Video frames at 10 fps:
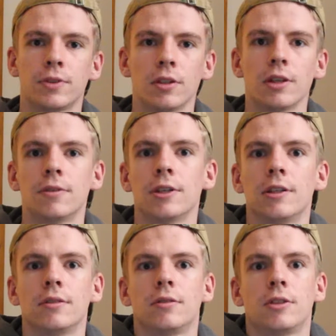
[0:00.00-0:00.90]
deliver
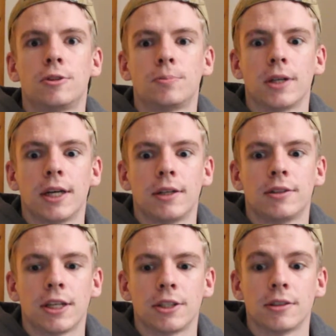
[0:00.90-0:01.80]
and display
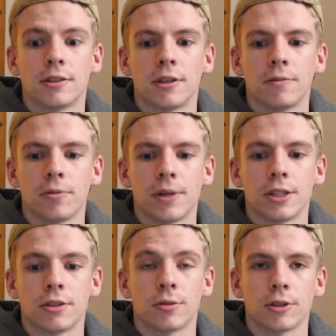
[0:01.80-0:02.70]
sessions and
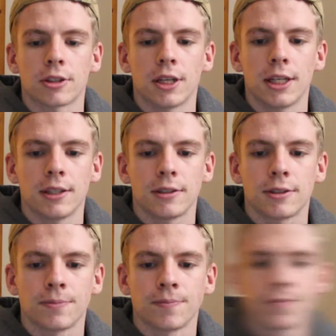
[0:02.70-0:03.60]
information towards clients.